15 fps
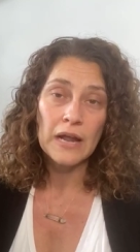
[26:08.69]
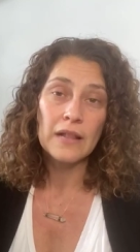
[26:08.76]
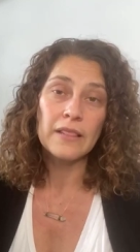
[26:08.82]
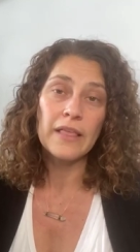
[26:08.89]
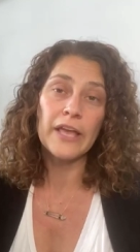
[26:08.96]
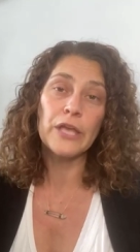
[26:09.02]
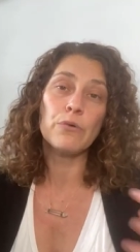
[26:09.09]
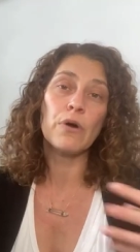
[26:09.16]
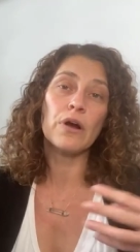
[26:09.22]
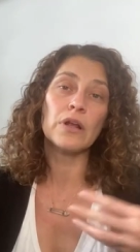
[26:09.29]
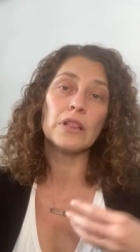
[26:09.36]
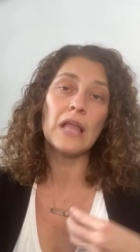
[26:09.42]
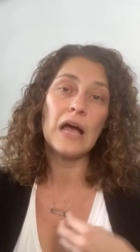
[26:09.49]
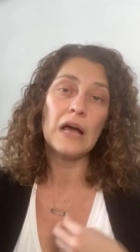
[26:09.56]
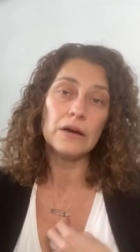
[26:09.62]
that you are
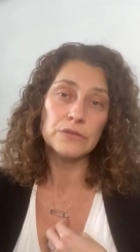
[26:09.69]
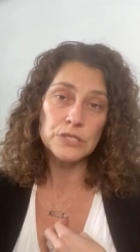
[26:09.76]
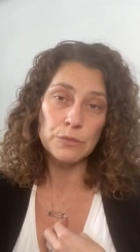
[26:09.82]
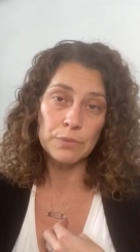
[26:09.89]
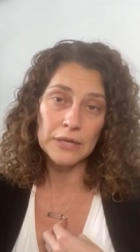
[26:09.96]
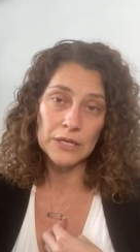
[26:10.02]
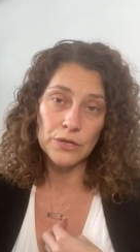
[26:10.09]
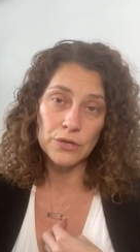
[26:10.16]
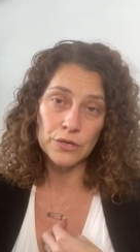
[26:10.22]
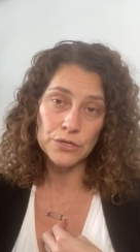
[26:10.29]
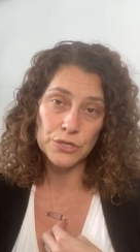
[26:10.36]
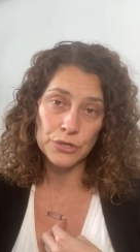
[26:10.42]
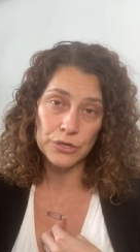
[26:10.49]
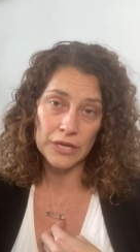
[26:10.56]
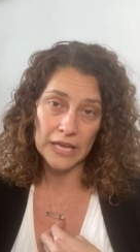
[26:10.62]
allowed to be
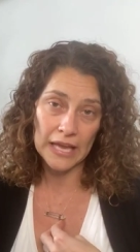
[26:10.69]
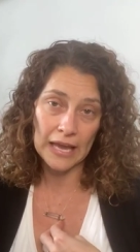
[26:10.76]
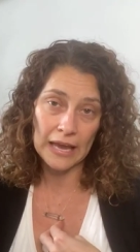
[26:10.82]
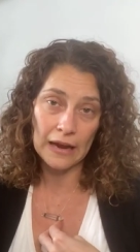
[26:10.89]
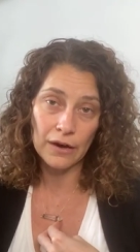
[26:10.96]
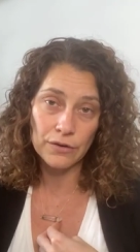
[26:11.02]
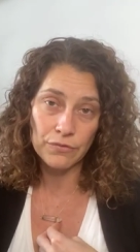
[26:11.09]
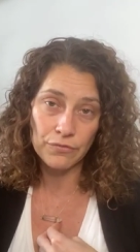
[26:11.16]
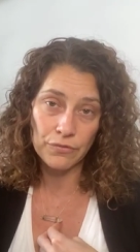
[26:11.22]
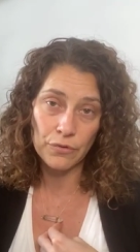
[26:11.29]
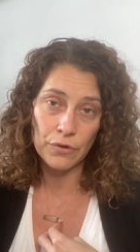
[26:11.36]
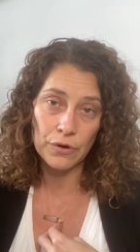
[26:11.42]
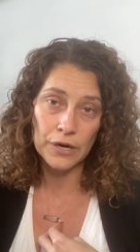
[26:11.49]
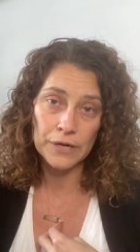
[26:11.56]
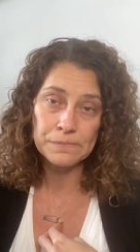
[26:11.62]
nurtured and cared
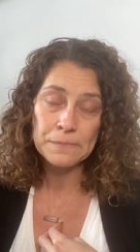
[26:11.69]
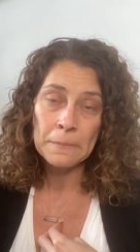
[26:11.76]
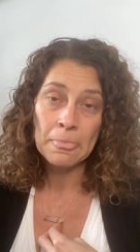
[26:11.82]
for.